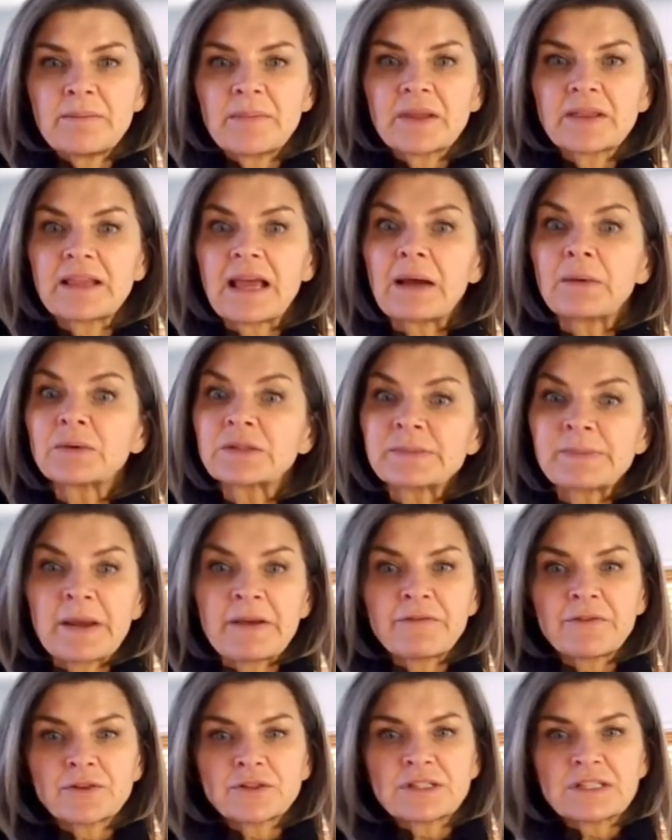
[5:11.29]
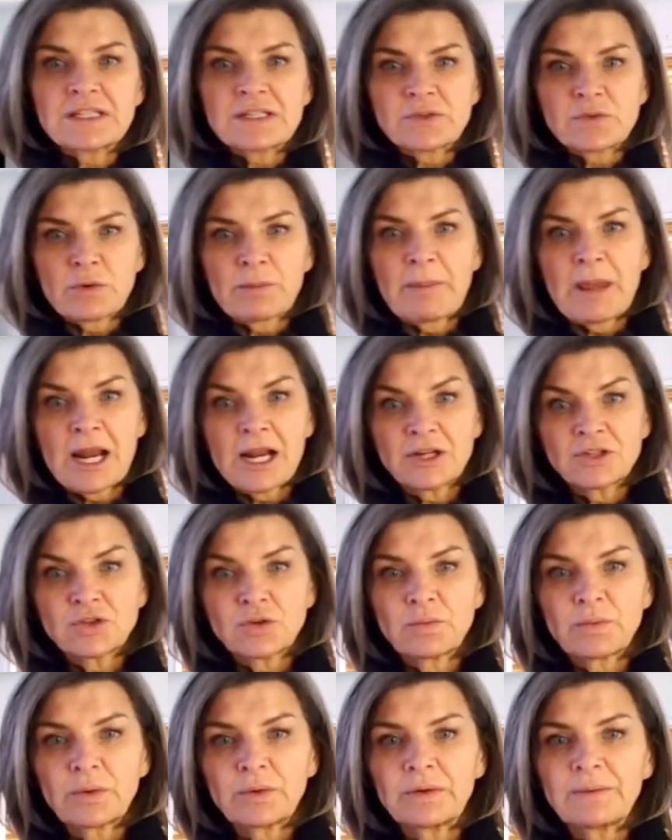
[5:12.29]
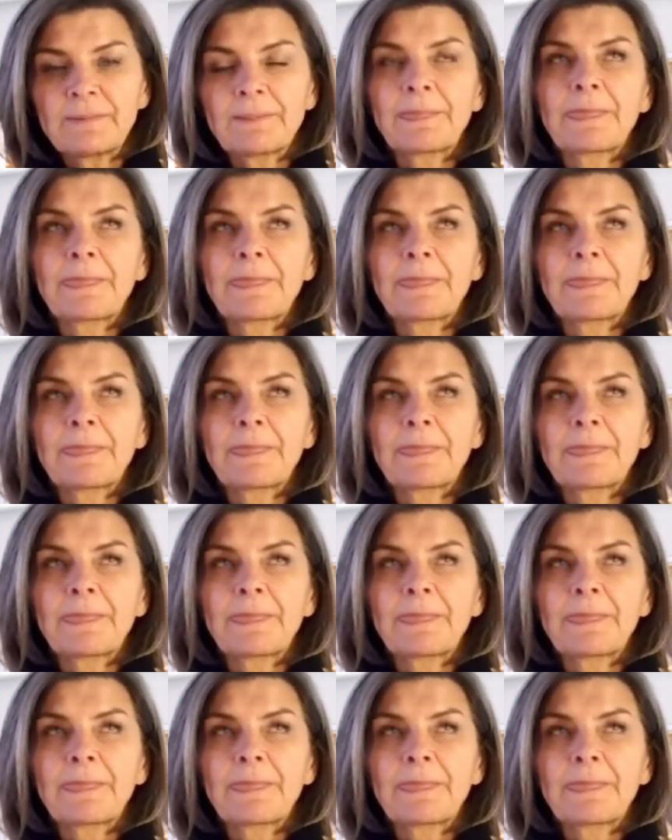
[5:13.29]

that was my first district manager role.